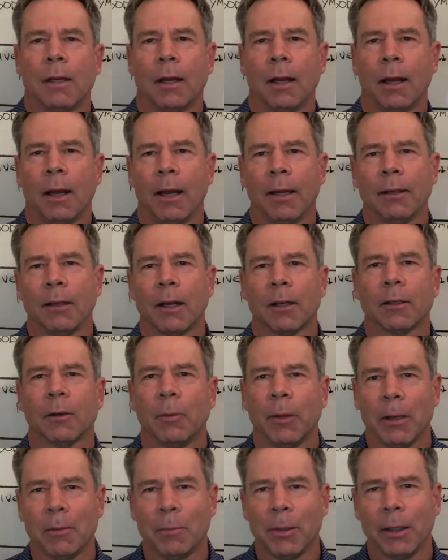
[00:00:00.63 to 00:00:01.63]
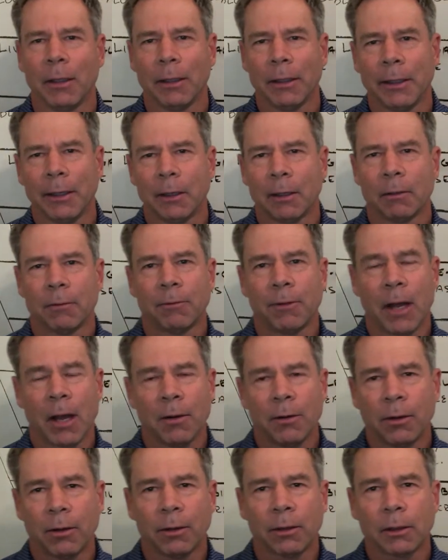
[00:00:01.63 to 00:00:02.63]
Hi, Dr. Wade Binley here,
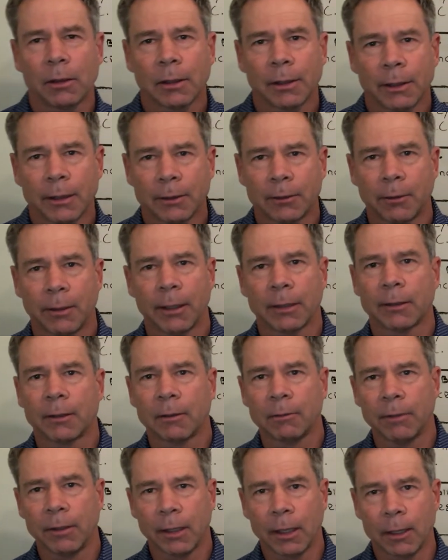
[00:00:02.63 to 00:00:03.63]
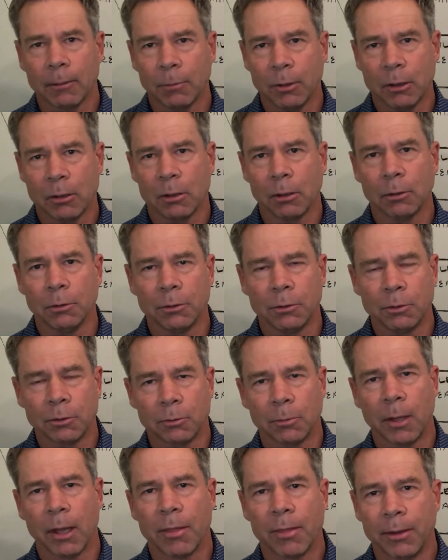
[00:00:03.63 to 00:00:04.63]
founder and clinic director of the IB
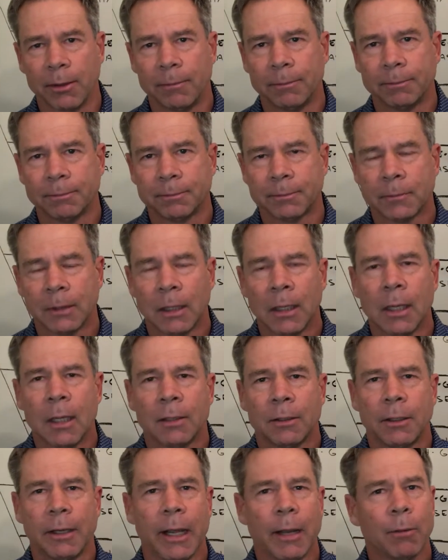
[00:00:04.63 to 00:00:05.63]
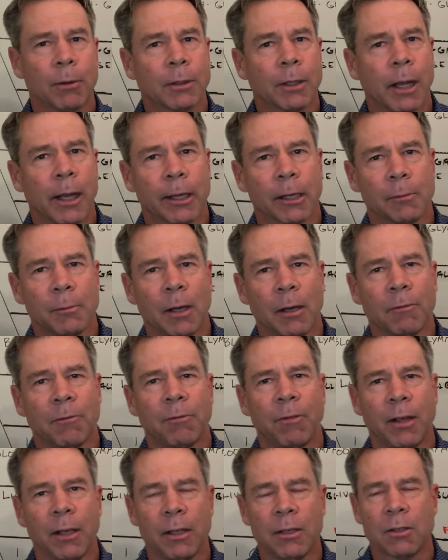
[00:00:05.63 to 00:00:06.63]
Solutions Method. Today we're talking
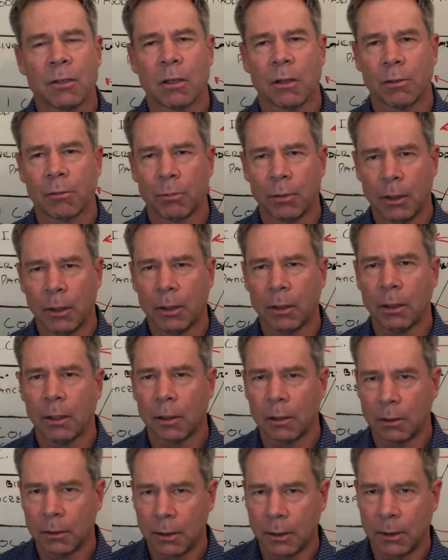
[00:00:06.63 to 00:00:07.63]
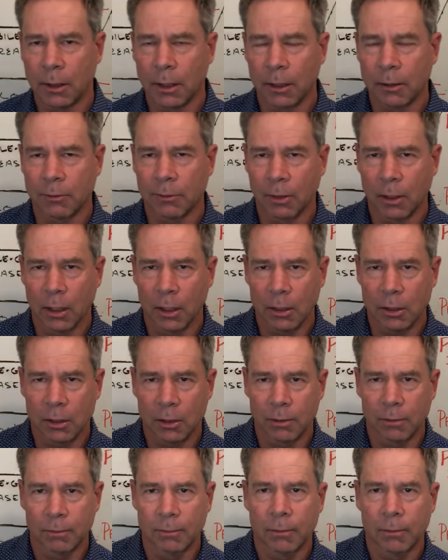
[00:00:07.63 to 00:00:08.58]
about phase 3 detoxification,